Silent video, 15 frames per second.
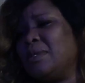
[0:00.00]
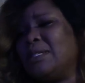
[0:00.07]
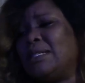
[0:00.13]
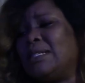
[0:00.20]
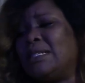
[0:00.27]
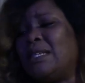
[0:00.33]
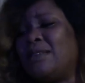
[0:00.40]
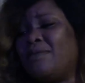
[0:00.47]

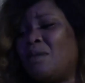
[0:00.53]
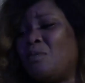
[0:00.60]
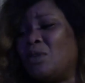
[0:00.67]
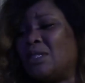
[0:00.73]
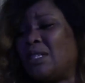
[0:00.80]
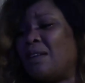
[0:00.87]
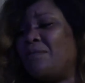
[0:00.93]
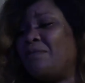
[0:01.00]
Siva
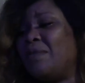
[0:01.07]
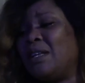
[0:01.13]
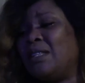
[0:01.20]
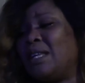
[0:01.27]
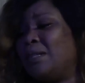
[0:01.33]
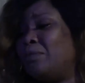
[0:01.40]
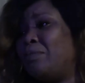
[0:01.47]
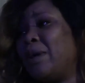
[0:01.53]
must have faked
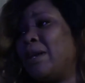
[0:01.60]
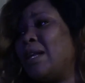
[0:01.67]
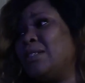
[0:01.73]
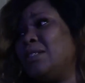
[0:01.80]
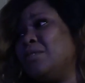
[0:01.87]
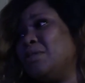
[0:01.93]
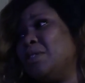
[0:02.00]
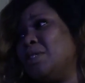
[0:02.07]
that pregnancy